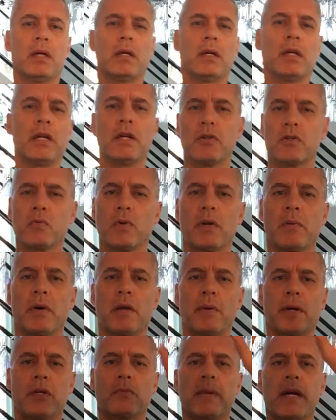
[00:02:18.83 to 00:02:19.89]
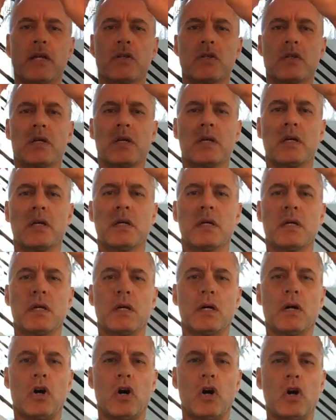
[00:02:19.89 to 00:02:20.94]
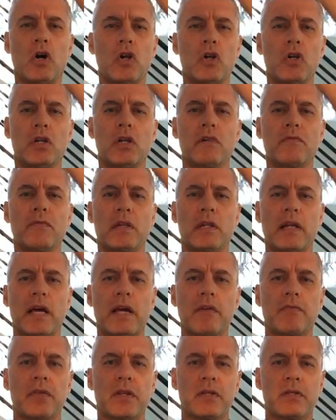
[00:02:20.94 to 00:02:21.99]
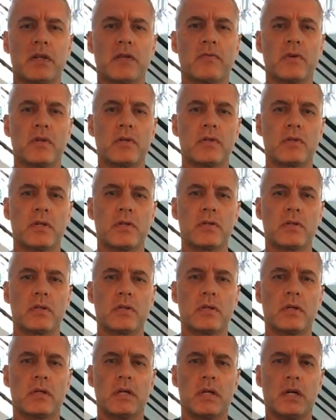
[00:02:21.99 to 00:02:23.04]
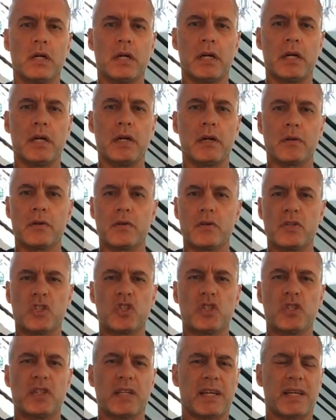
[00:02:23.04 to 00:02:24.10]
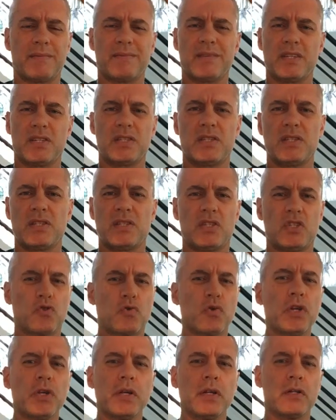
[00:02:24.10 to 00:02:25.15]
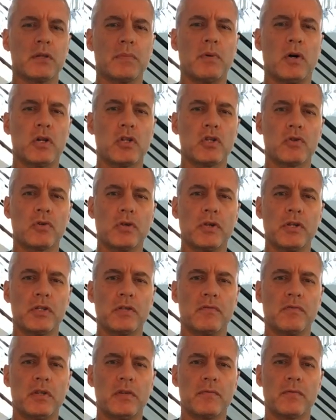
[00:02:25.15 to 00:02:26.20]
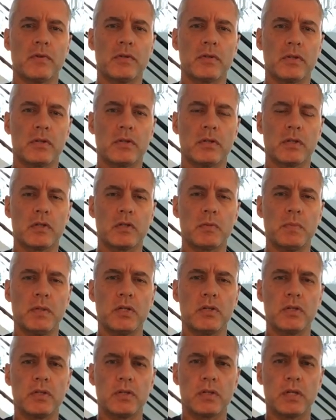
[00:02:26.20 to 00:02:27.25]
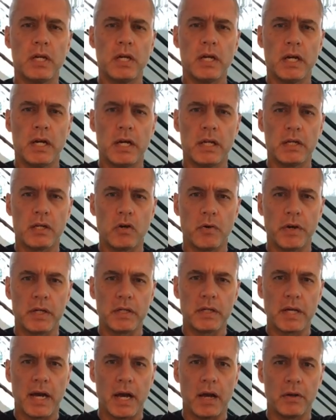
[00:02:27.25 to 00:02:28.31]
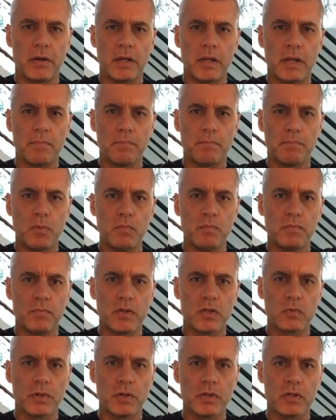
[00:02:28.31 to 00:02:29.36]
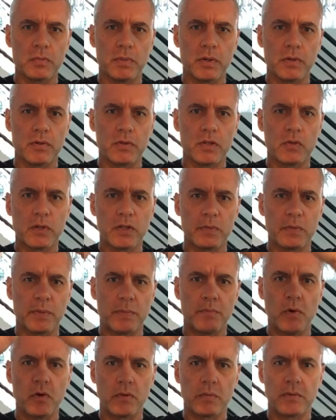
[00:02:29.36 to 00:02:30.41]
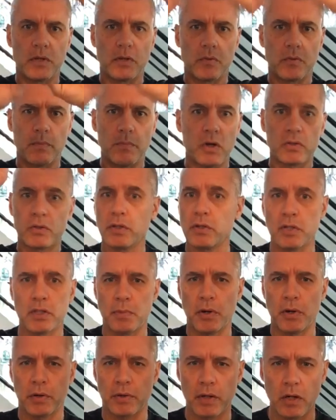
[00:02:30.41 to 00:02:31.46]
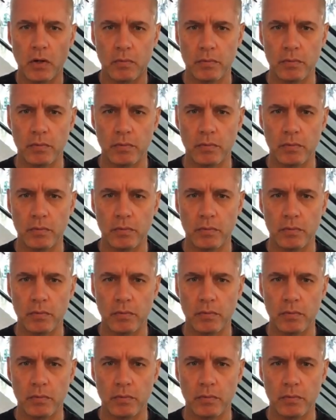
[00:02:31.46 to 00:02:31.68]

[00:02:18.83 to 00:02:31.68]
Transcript: and here's what I made imagine. Imagine all of the life that has ever existed here, and there's just trillions upon trillions of different distinct species, and going down, and then boop, this one disappears, this one disappears. They're mostly disappearing, they